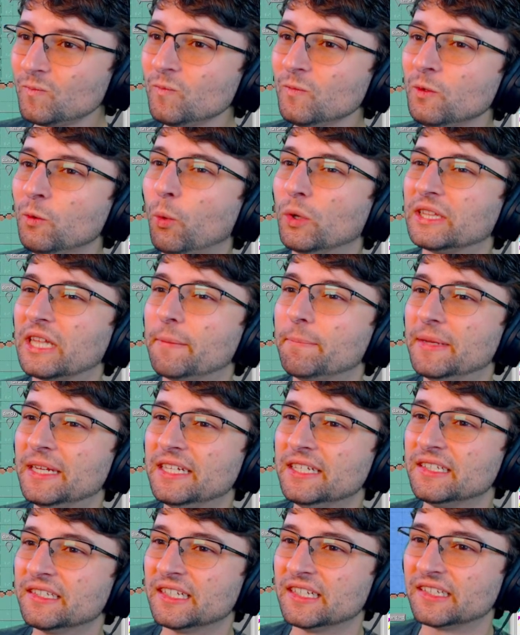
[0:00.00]
what that
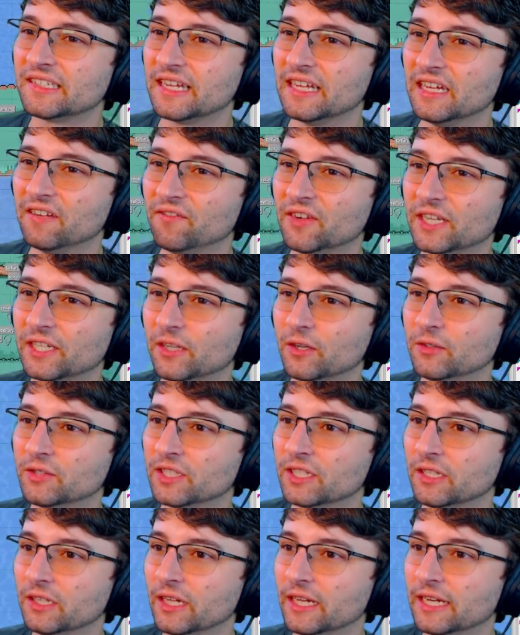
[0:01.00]
means is that if I go
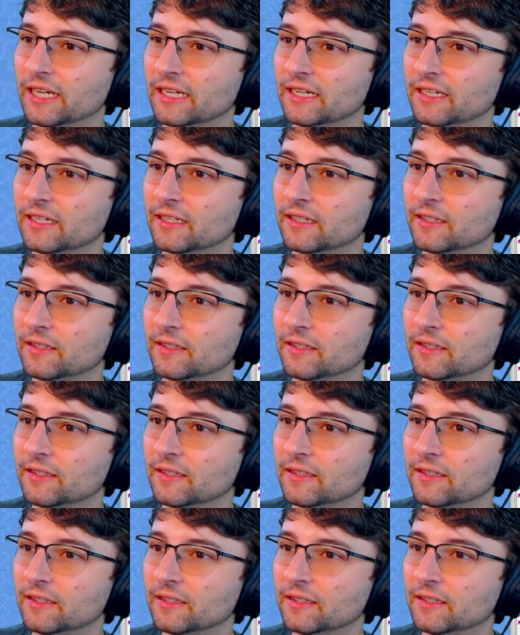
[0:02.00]
to, like,